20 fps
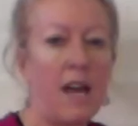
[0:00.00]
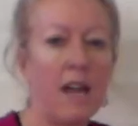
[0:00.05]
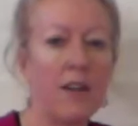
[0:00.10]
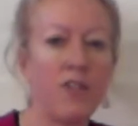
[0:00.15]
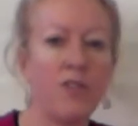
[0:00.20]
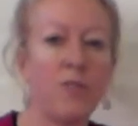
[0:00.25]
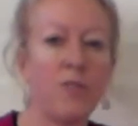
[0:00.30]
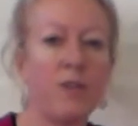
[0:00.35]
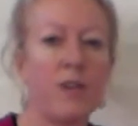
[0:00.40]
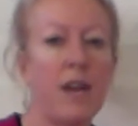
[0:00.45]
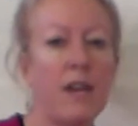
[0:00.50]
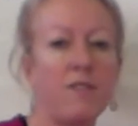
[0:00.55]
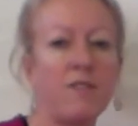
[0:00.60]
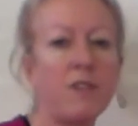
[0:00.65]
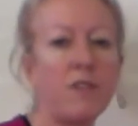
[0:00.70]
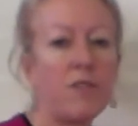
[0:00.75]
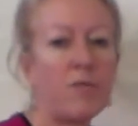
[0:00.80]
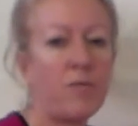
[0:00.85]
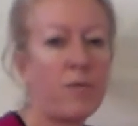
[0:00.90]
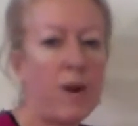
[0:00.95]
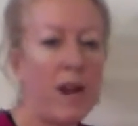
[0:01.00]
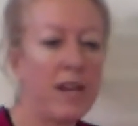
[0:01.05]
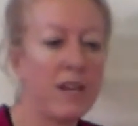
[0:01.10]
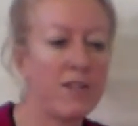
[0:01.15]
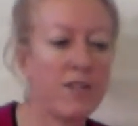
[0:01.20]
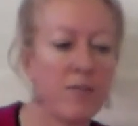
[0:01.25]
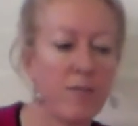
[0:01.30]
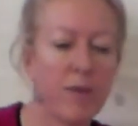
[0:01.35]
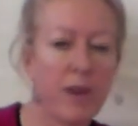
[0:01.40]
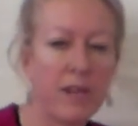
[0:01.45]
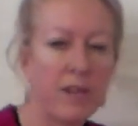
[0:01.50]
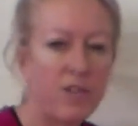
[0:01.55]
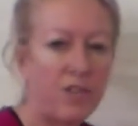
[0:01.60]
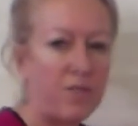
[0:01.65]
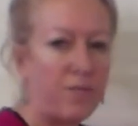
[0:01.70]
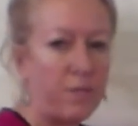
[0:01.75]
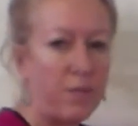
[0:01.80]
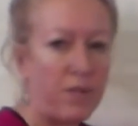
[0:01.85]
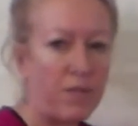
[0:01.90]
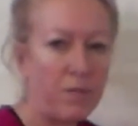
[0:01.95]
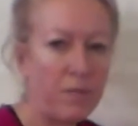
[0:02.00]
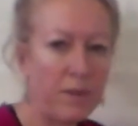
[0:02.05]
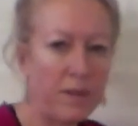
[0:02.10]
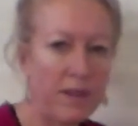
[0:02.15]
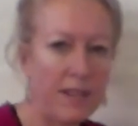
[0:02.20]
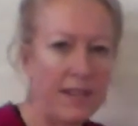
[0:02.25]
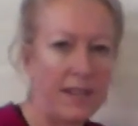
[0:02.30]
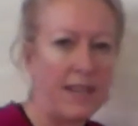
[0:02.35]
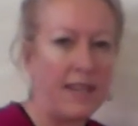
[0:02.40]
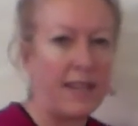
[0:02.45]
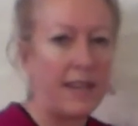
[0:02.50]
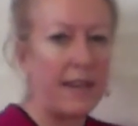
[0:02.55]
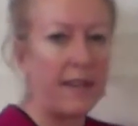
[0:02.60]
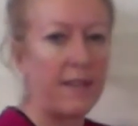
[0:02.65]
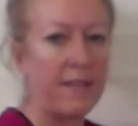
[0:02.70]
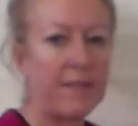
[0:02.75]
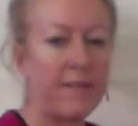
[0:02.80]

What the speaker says: and you'll get a greater range of movement in here.